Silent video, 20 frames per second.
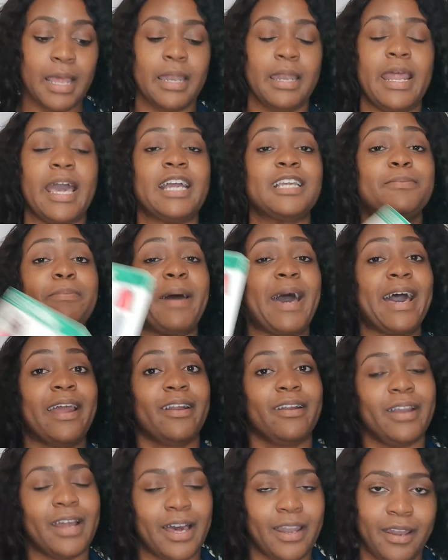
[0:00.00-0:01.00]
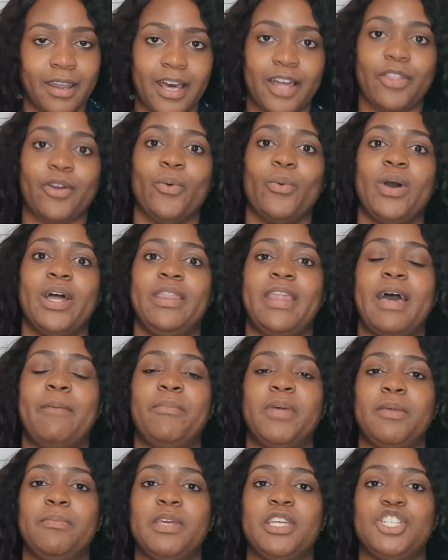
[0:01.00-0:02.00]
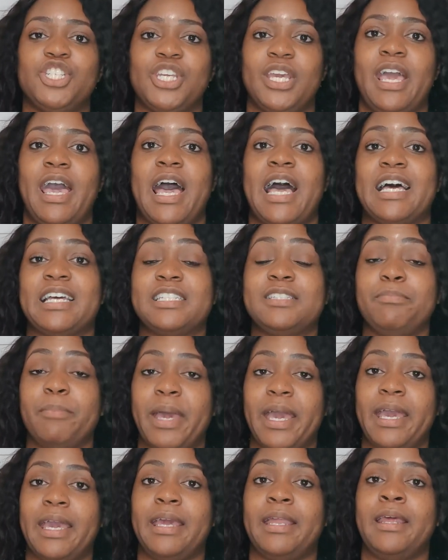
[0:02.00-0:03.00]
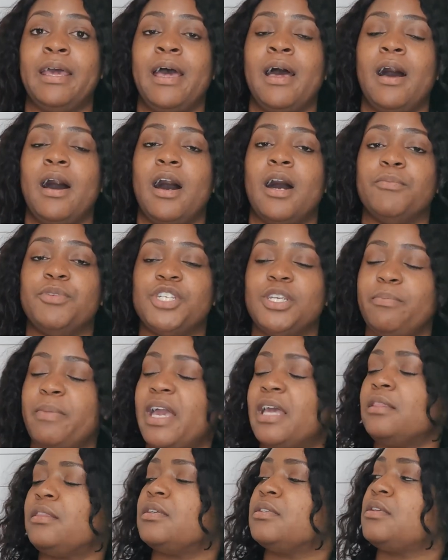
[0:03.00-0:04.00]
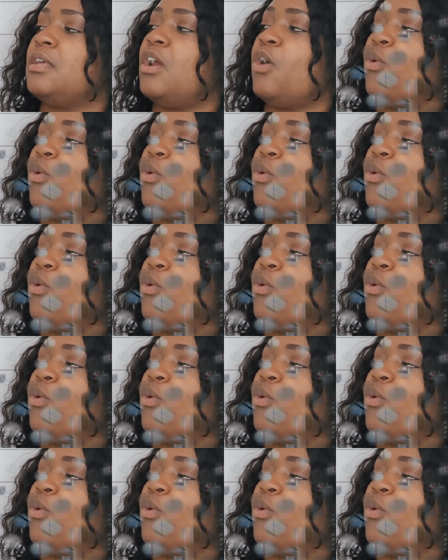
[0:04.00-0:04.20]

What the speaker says: Next pattern, another one that Mimi G has made. She made this